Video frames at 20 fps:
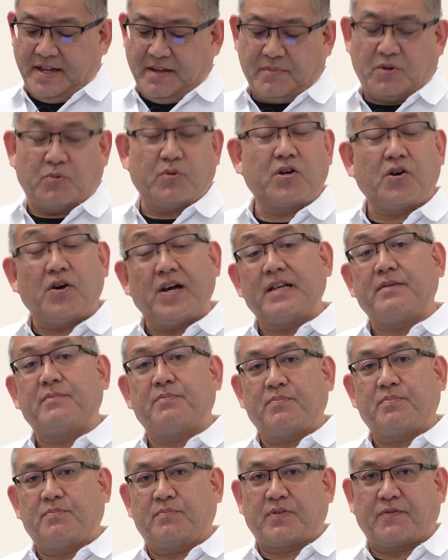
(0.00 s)
but we'll go ahead
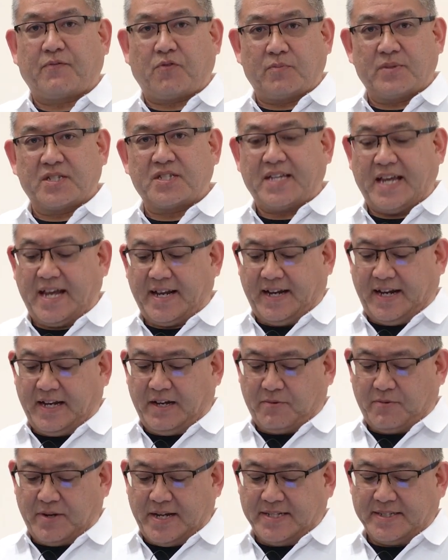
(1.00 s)
and perform the scan
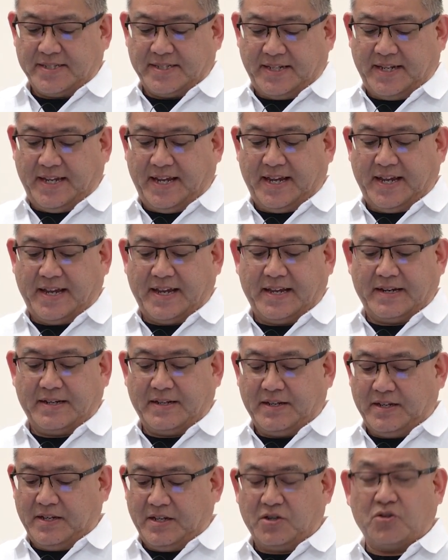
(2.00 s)
anyways
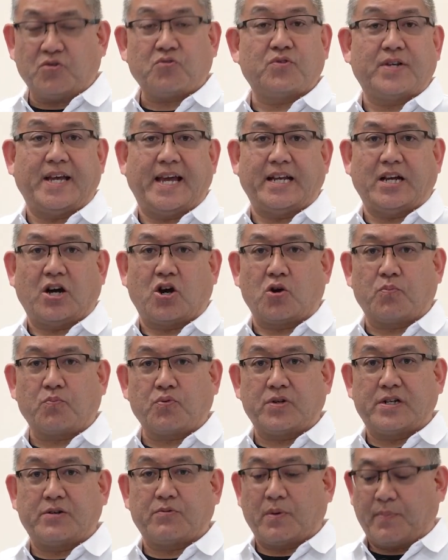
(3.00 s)
and create our
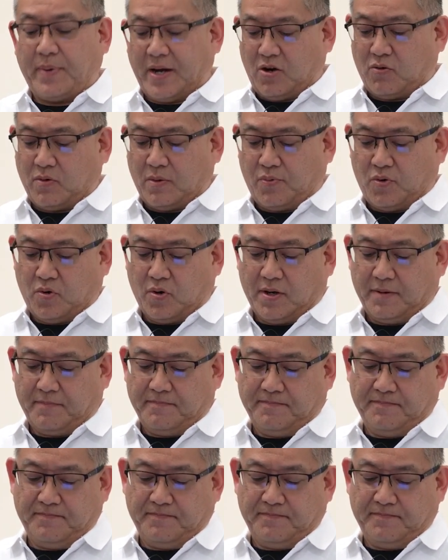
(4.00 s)
pre-repair report.